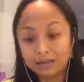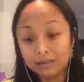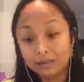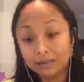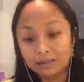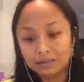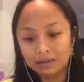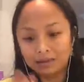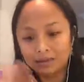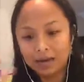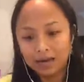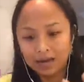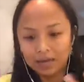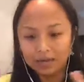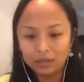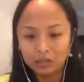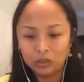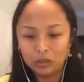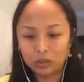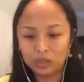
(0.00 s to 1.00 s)
is
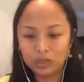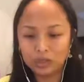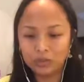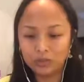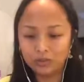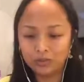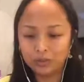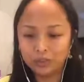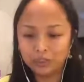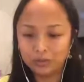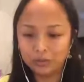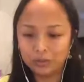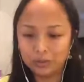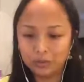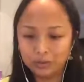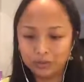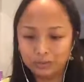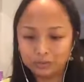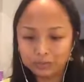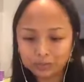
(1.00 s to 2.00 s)
tying together with
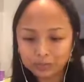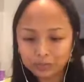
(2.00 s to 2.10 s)
your